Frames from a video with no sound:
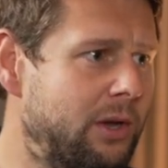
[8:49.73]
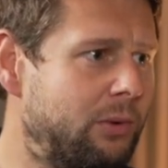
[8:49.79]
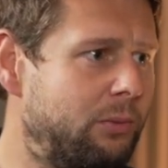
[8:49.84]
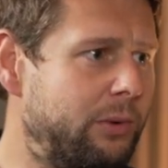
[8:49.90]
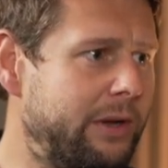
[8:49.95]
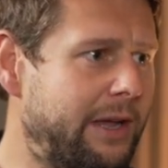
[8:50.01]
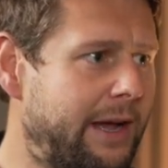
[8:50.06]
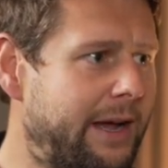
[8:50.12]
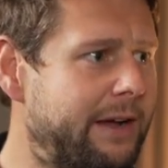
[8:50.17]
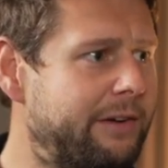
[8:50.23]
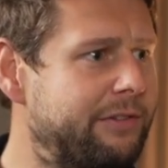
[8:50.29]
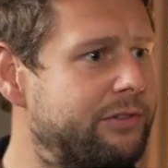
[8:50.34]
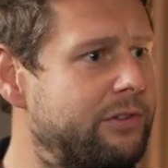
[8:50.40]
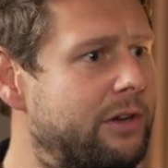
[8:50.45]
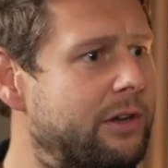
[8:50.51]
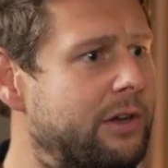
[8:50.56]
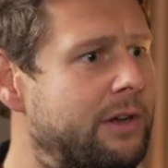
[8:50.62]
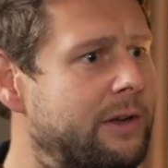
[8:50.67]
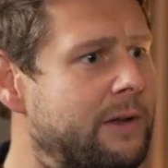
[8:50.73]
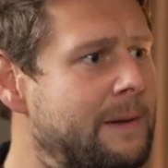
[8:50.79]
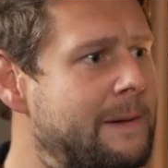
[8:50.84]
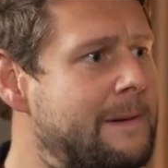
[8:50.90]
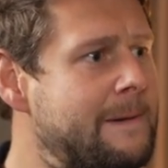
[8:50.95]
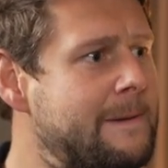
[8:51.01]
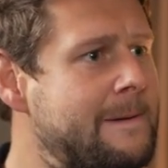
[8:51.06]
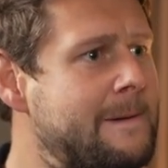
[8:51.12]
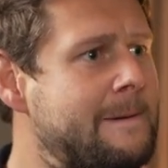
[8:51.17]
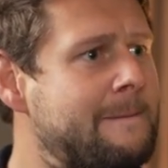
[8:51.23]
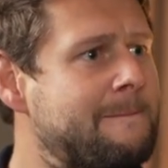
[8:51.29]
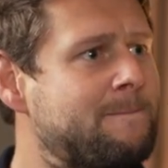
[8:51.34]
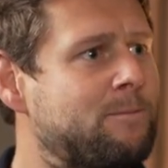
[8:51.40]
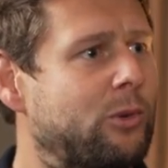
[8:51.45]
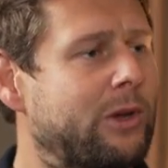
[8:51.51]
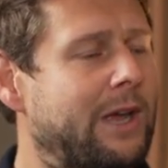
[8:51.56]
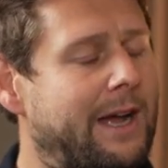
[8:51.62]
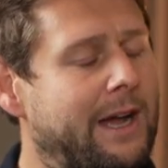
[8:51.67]
We have
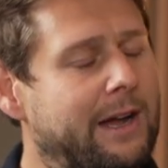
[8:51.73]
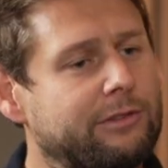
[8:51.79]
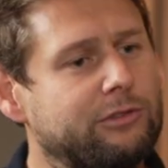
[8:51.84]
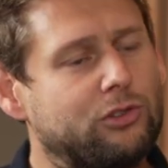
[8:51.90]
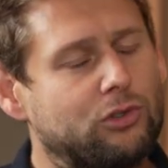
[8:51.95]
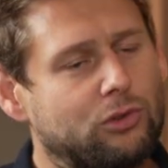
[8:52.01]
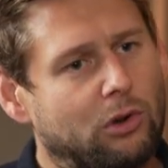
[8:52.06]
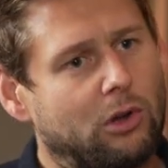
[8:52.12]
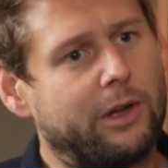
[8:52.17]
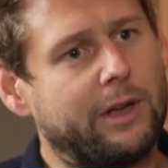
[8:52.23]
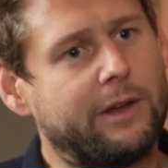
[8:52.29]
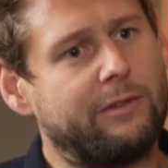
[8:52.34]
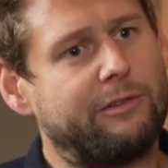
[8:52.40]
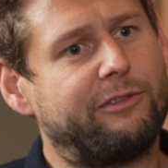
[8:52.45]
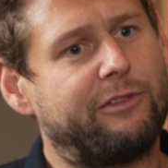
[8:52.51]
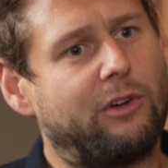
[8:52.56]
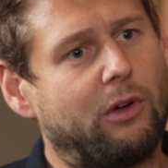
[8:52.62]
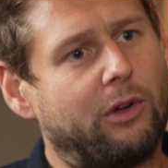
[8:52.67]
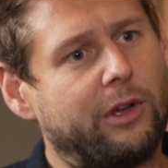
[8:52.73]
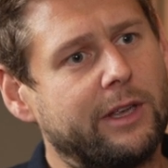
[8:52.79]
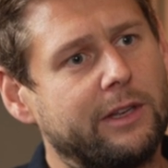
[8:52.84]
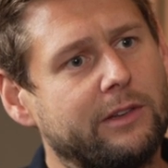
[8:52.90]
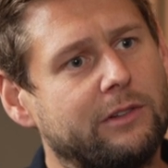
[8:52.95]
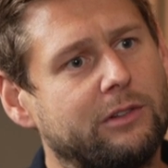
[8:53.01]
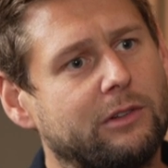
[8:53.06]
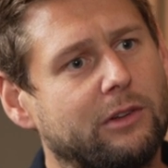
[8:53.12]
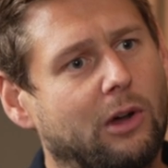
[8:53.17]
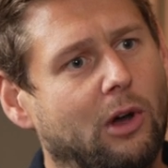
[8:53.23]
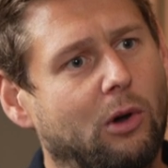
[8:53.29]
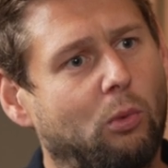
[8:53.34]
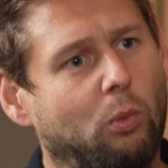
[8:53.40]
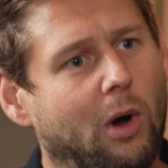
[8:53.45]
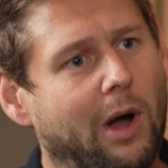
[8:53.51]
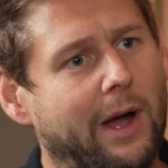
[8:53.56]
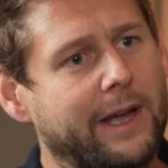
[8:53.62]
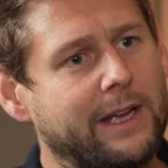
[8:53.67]
to try and find a
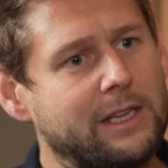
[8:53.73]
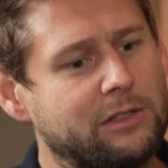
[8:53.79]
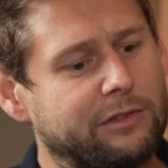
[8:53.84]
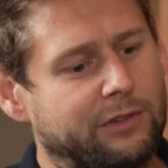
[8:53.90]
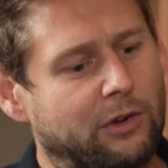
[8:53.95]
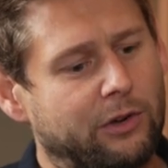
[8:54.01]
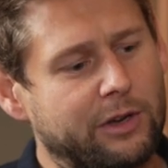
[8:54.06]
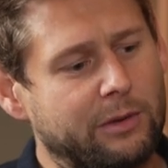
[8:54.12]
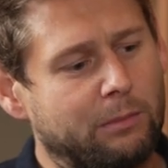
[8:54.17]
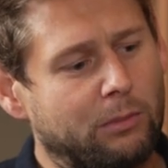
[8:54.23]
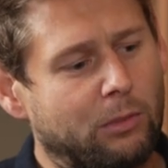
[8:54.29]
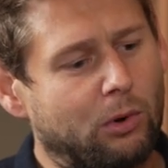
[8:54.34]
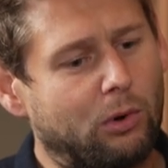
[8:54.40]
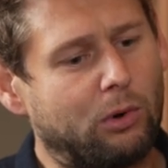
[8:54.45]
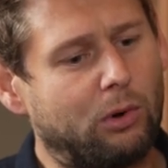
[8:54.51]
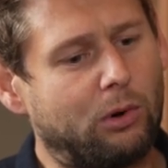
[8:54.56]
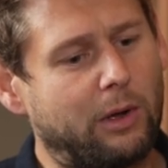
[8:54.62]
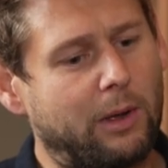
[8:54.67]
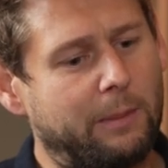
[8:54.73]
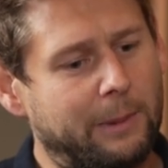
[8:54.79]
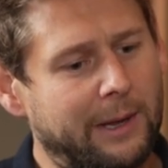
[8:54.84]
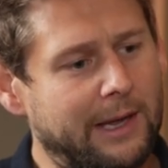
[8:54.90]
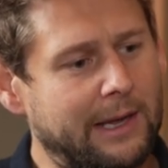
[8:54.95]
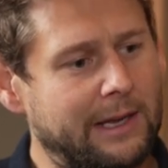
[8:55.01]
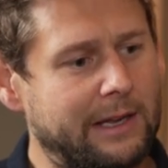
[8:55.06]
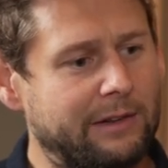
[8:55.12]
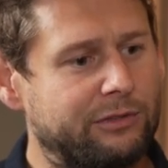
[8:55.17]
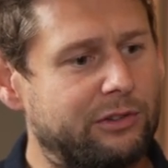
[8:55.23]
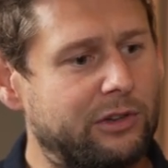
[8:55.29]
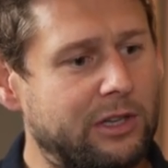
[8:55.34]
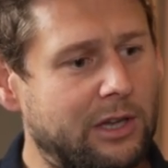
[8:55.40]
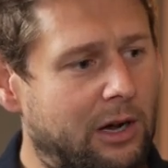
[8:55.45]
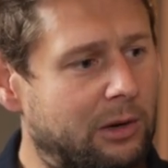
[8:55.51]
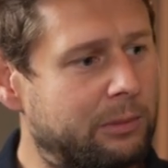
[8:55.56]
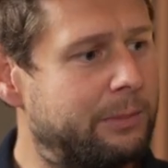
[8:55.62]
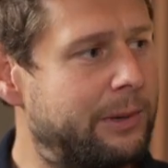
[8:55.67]
way to find it more appealing for
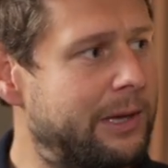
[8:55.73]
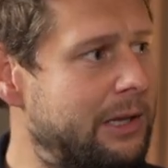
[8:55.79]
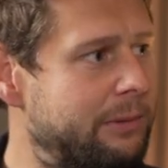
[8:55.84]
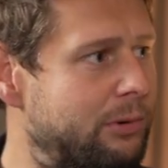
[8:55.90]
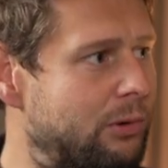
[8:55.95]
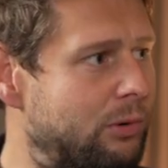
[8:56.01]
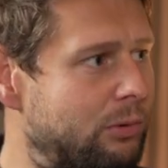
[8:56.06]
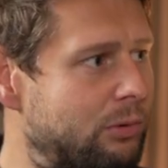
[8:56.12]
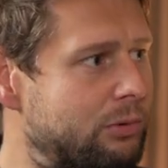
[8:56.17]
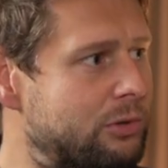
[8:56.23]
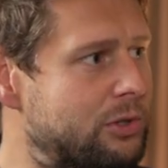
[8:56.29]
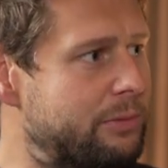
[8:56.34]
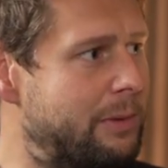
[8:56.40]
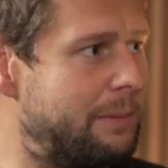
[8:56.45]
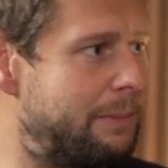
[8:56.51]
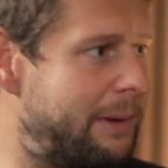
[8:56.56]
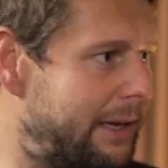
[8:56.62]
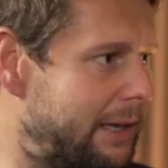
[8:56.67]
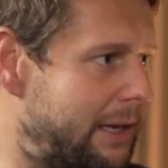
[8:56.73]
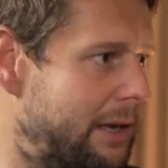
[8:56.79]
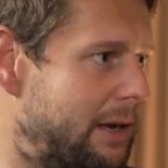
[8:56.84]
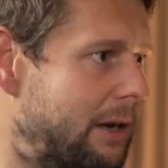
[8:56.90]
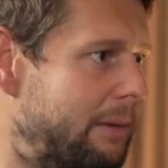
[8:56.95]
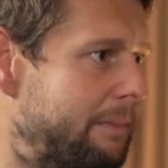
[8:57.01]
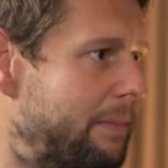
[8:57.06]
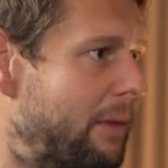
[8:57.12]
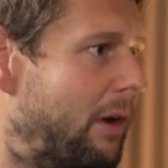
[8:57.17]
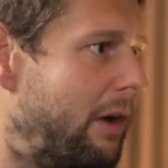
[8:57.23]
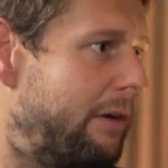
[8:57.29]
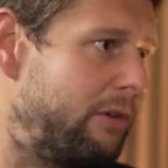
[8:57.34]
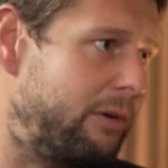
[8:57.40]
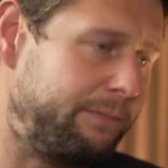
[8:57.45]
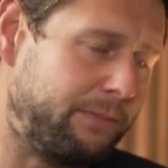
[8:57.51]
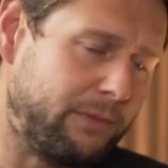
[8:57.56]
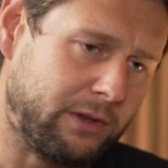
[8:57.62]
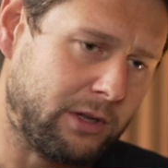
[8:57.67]
young people to be picking up
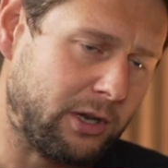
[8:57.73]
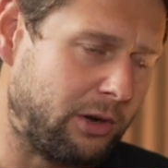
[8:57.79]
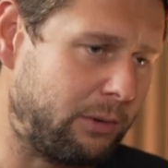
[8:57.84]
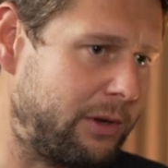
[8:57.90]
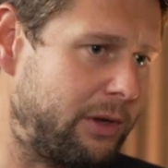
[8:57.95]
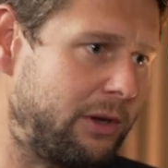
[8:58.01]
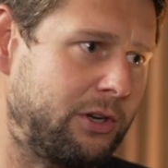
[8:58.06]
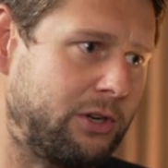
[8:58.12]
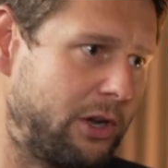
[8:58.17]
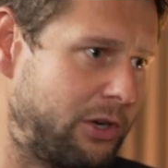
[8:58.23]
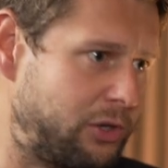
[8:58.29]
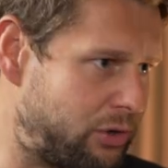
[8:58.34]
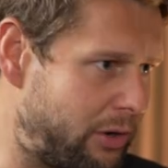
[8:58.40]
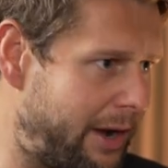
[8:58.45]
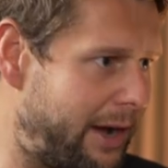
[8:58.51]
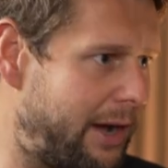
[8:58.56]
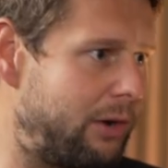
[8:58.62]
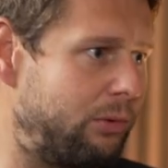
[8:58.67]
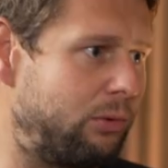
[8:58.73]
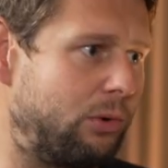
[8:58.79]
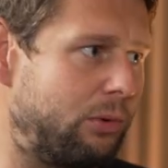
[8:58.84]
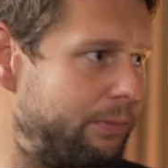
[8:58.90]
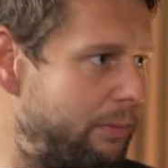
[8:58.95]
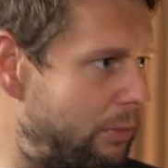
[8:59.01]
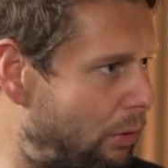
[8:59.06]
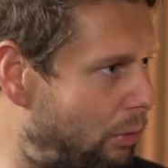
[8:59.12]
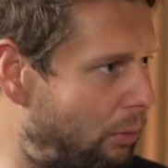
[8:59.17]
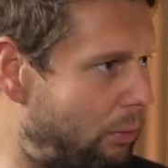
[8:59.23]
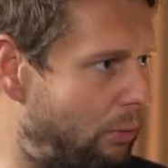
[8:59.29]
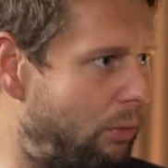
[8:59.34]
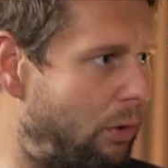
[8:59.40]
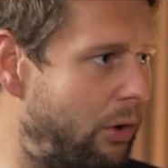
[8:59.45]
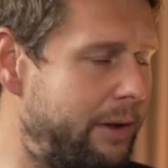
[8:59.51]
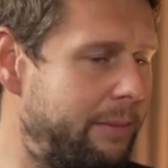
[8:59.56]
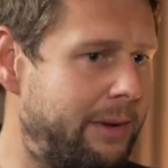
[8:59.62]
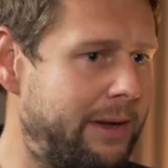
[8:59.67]
either, you know, a trowel or
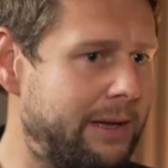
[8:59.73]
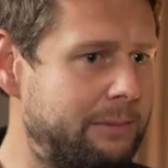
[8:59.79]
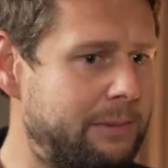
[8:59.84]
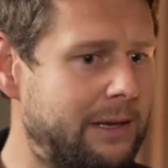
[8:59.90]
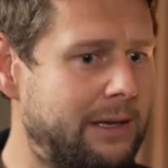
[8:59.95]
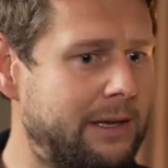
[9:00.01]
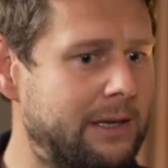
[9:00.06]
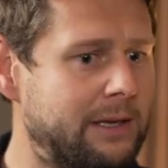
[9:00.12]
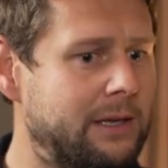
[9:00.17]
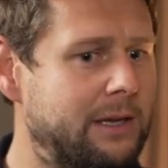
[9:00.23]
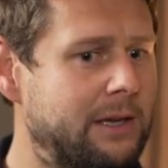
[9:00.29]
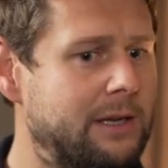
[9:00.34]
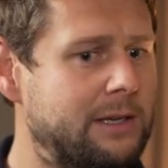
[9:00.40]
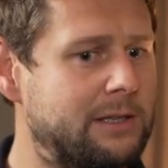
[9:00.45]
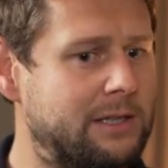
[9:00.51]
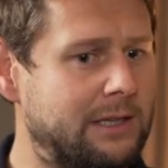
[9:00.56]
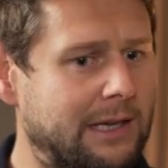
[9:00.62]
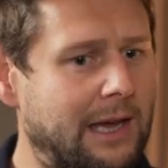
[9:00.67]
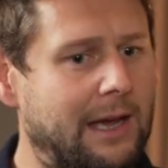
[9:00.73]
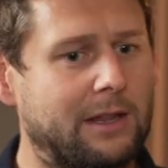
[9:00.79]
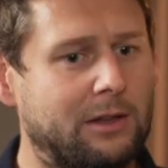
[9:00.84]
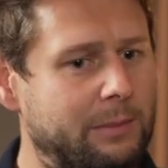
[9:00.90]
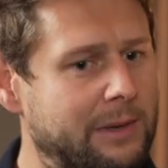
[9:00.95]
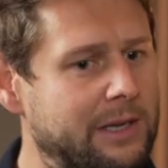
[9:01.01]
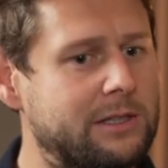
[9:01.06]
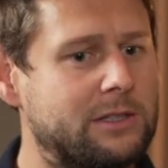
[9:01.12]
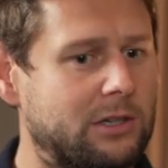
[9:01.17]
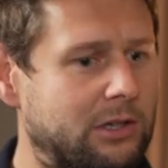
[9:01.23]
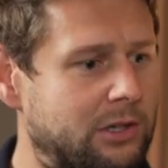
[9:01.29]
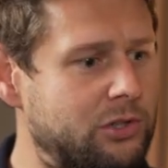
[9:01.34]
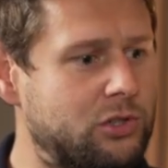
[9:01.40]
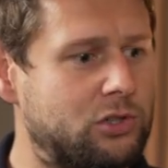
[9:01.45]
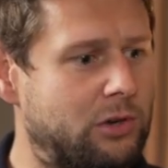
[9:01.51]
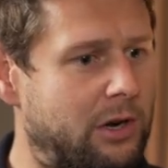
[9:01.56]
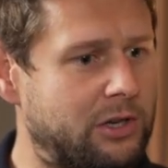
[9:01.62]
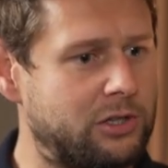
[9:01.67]
what it may be to get them into
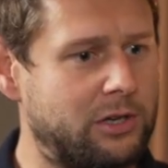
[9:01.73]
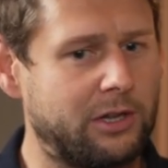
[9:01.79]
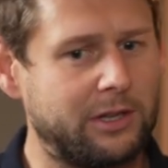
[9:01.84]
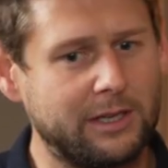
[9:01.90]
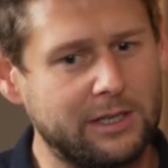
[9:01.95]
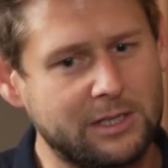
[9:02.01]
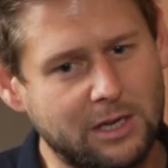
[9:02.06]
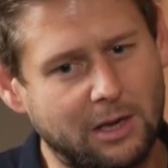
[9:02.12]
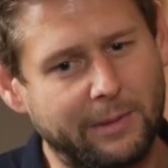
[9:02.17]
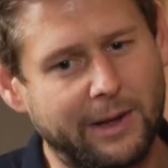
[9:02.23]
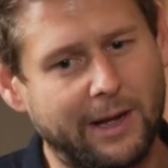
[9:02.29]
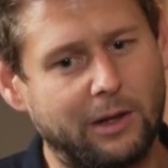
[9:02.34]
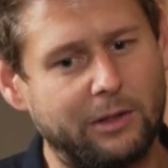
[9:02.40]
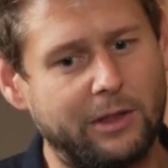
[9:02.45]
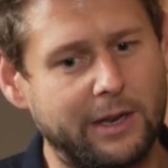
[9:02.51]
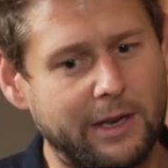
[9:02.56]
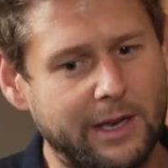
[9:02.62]
construction. I think somehow there